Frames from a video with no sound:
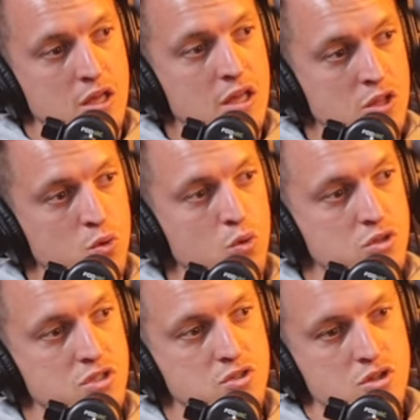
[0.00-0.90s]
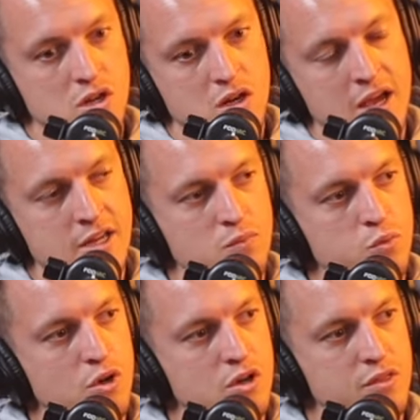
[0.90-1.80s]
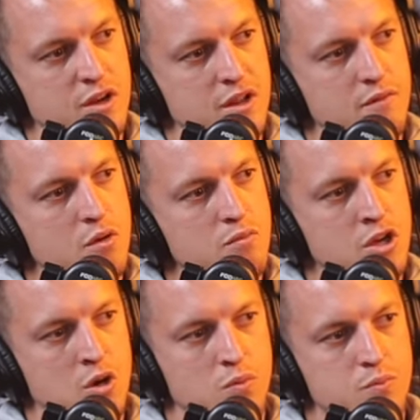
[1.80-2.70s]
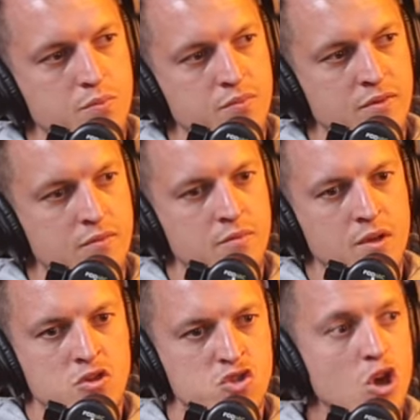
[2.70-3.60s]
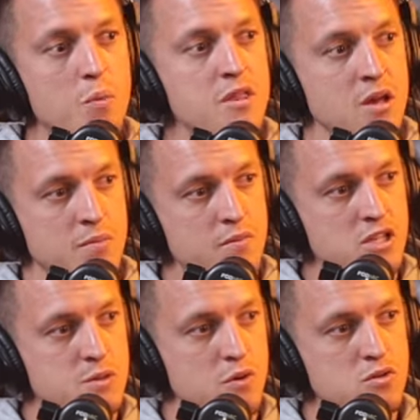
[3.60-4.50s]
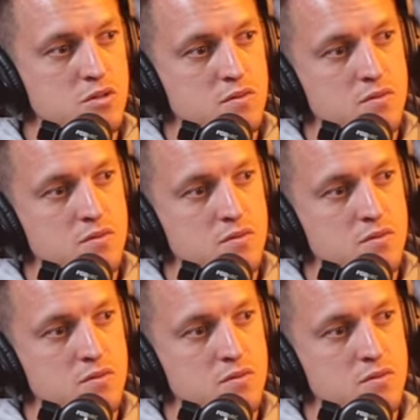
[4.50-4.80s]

in your line of work that are you know stopping them i suppose